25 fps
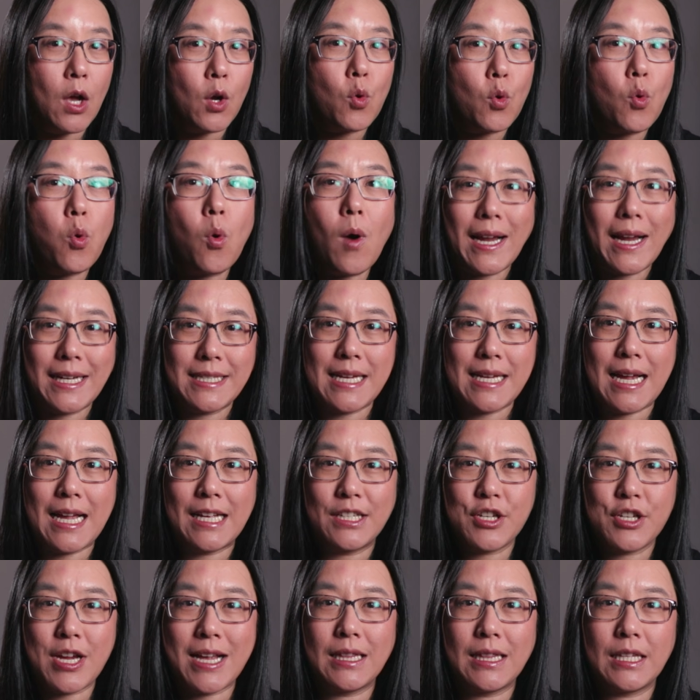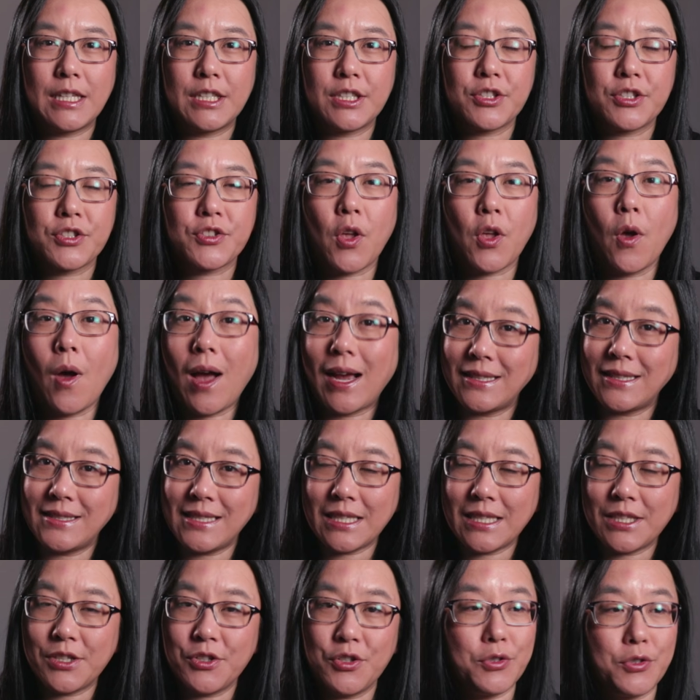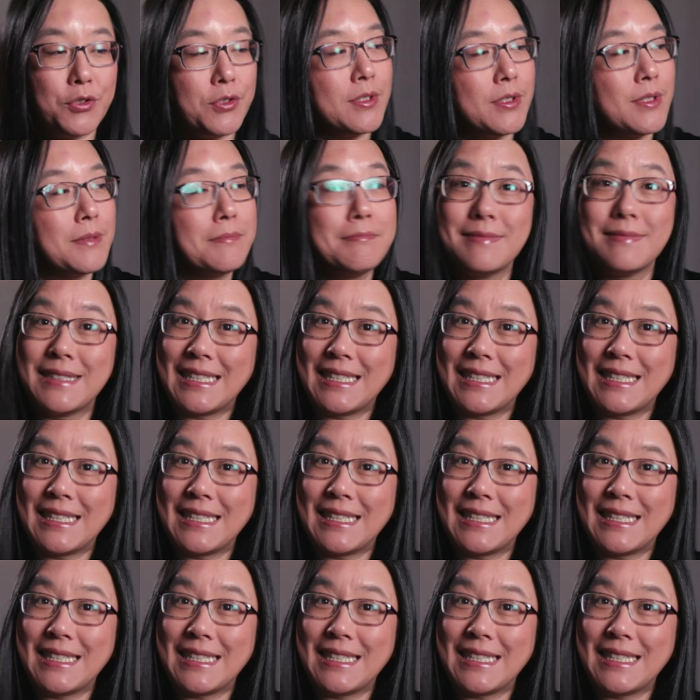quite a challenge, so I did use